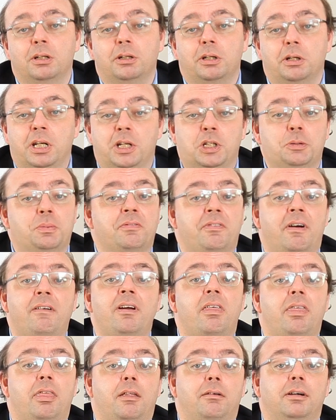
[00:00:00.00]
you need to be very
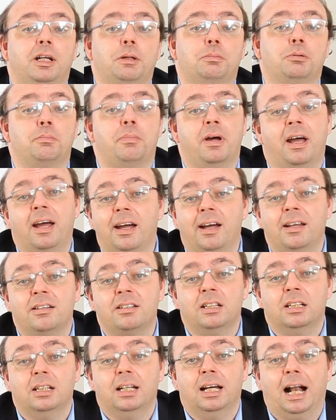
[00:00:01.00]
thoroughly prepared
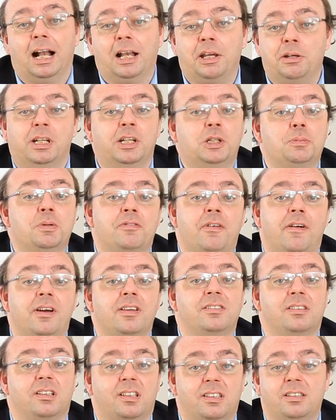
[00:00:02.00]
and you need to be very
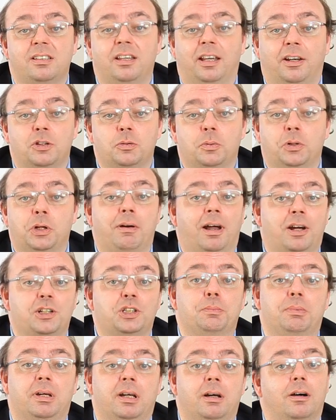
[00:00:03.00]
succinct when you're
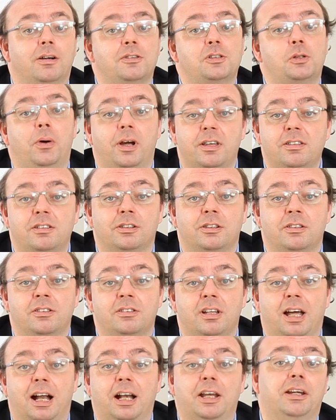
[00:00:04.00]
actually being asked questions
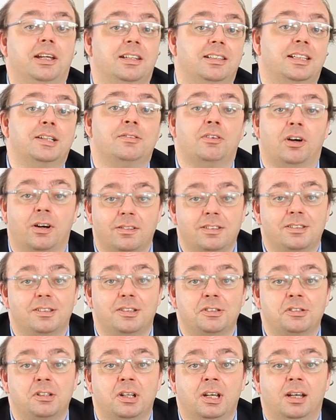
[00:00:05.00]
and you need to give
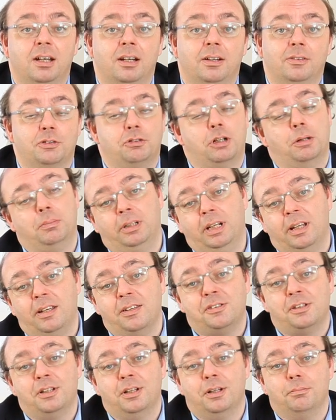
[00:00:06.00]
answers. The trouble
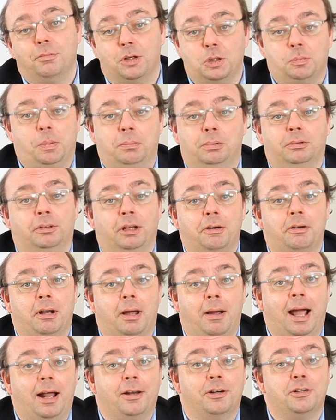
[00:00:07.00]
is, most people don't know
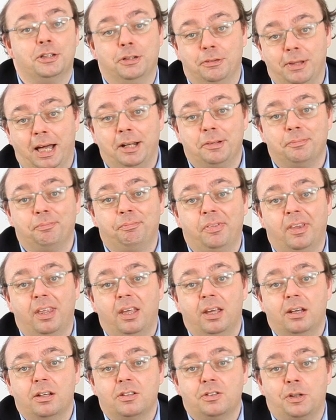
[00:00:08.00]
how to do that.
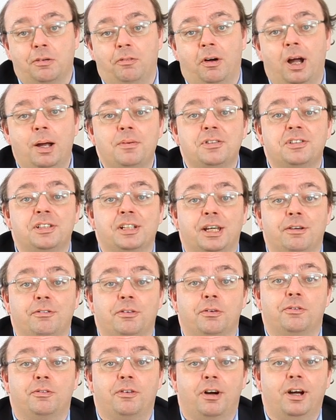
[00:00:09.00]
So if I was to give
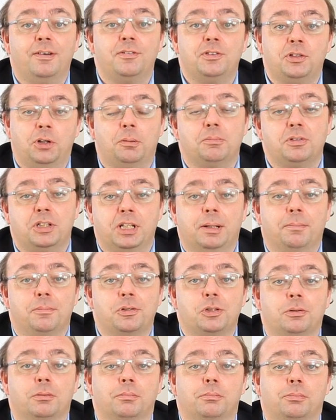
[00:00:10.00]
you 5 top tips
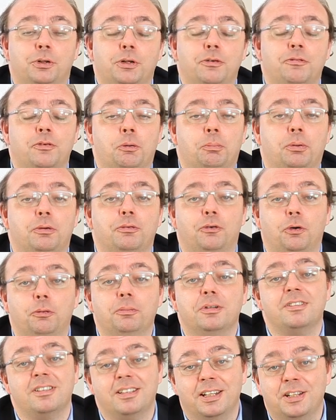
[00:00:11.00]
to improve your
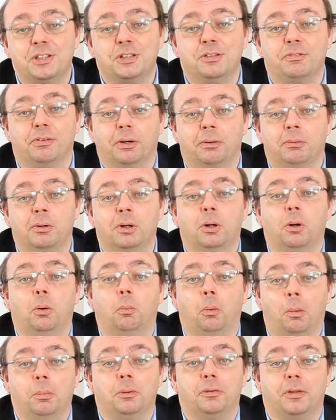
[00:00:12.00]
performance at interview,
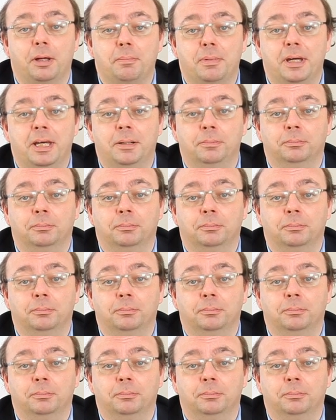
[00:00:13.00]
what would they be?